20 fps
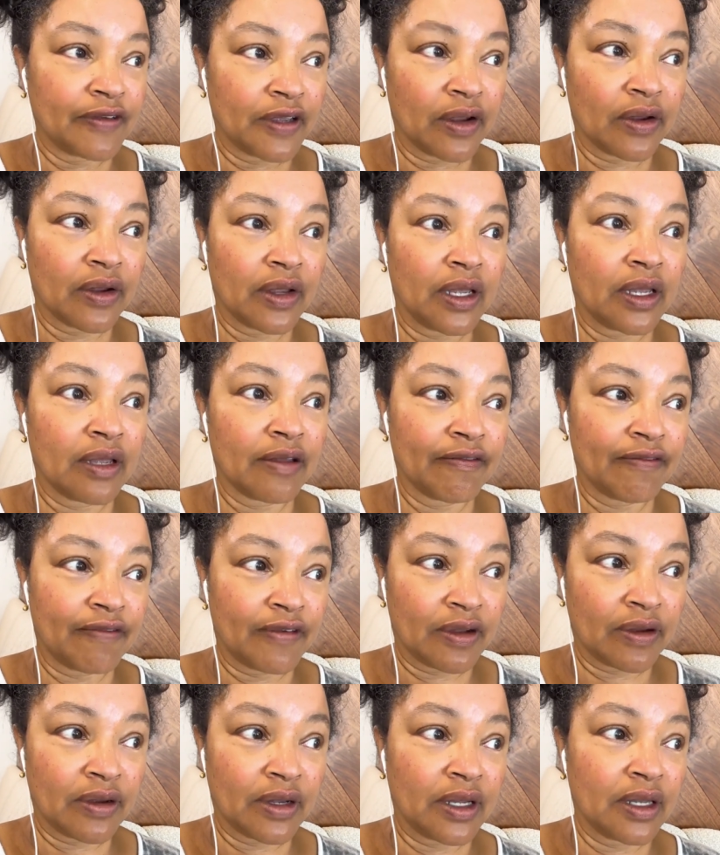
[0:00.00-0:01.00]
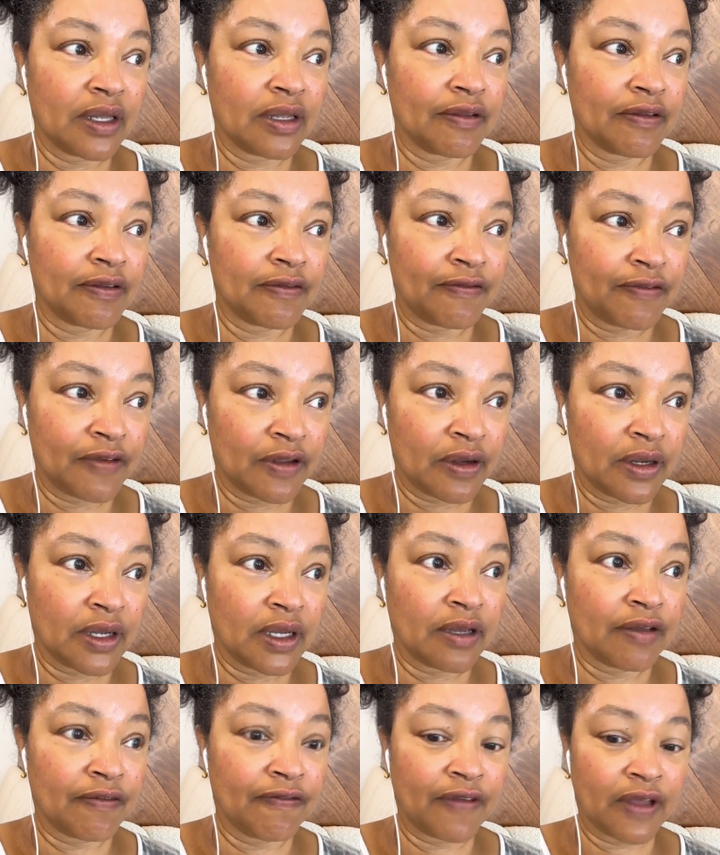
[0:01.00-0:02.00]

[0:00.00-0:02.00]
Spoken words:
And it's very, very,